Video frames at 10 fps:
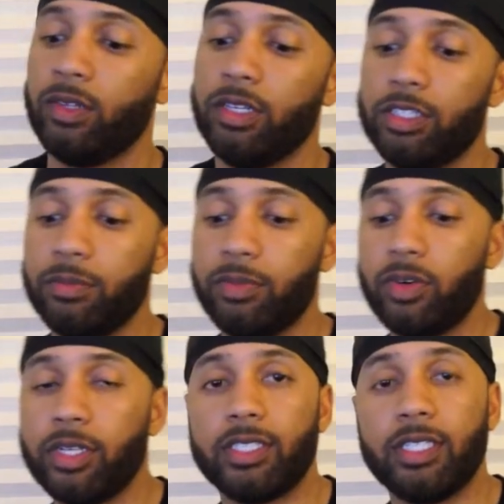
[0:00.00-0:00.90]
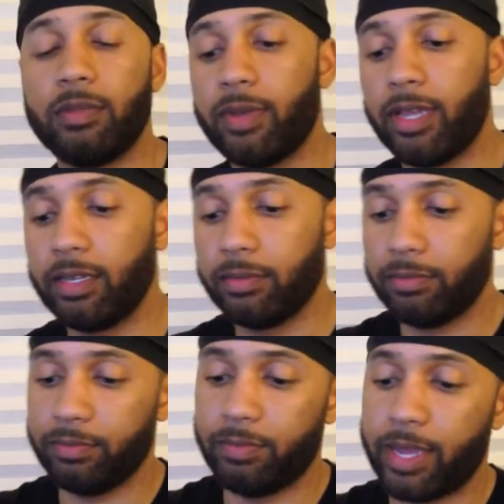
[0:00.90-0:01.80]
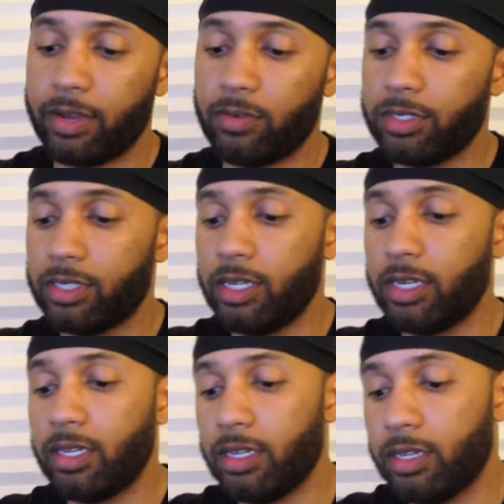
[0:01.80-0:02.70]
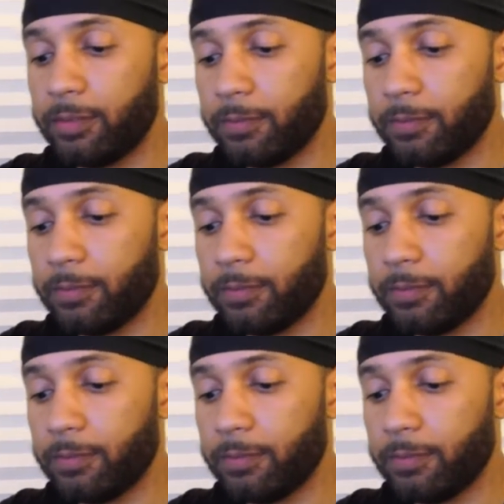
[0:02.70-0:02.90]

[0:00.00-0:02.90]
It's your boy C-Bake back on the scene again.